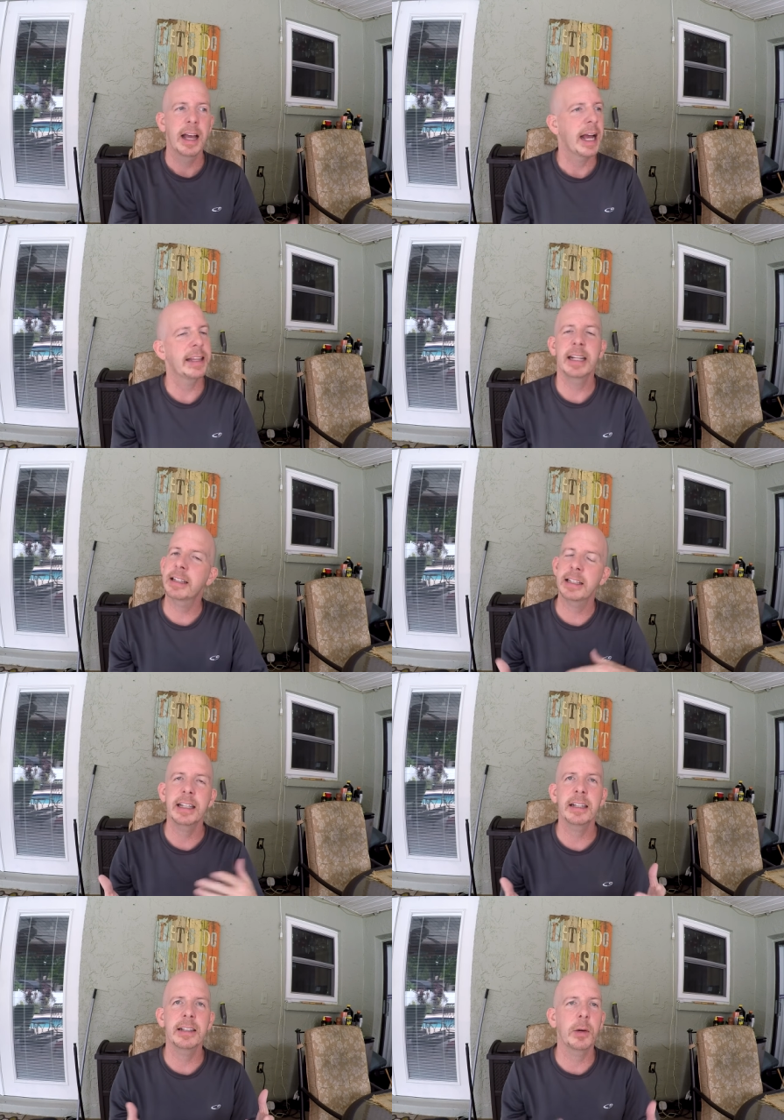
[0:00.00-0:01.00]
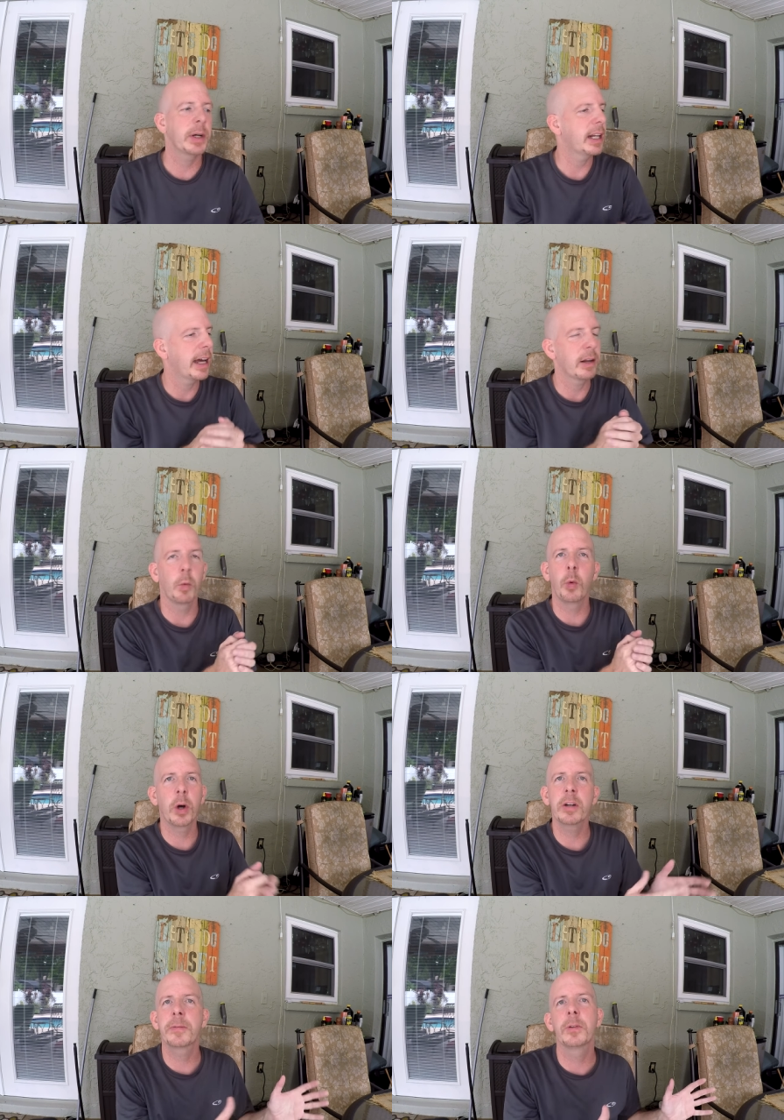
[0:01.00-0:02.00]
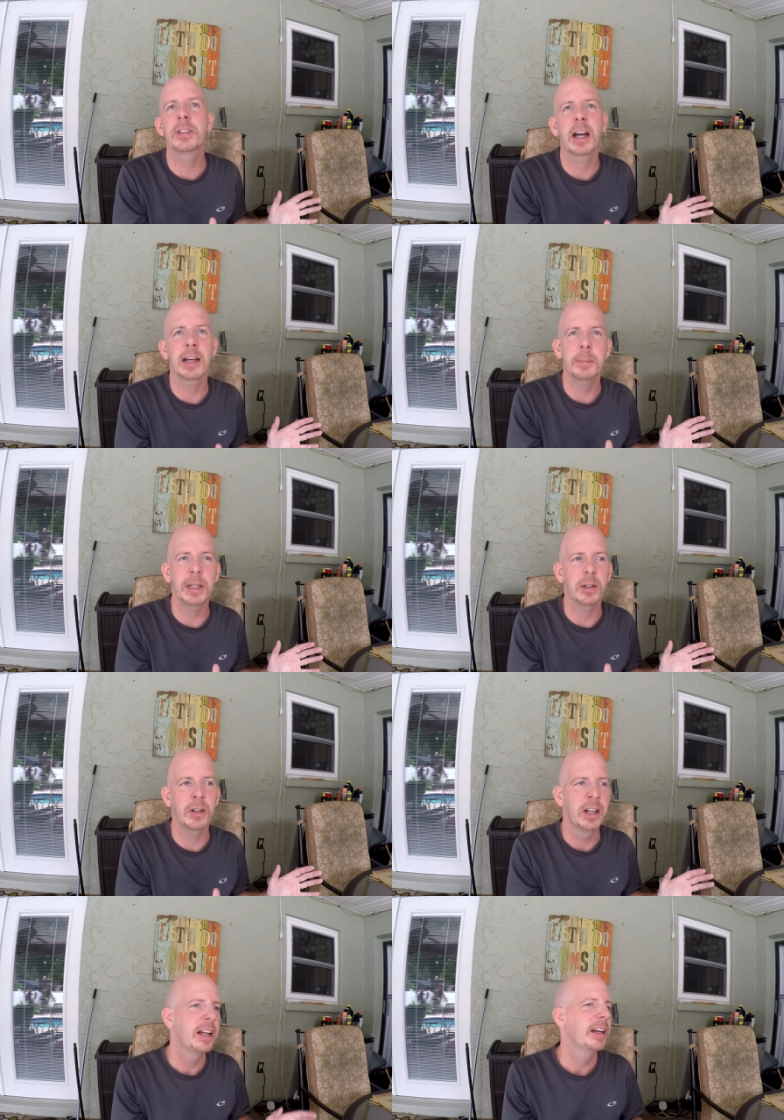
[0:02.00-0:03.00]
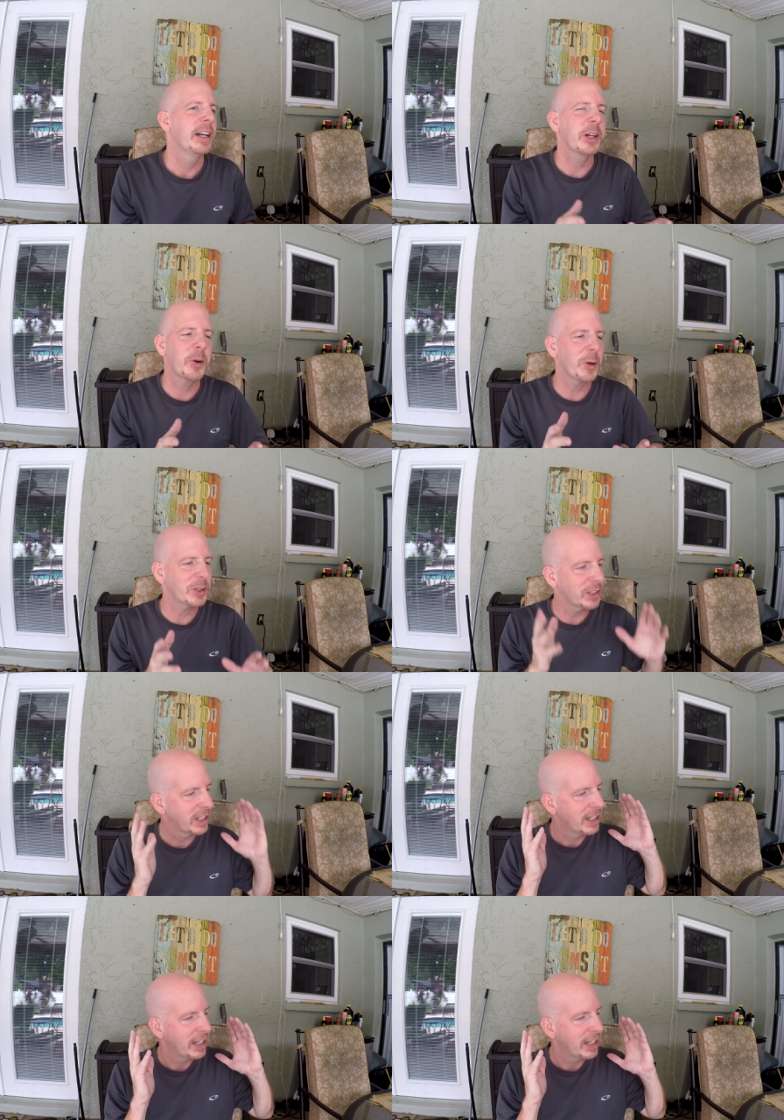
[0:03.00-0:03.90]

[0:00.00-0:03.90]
And then at the end, I went and had a wonderful Thai meal. And of course,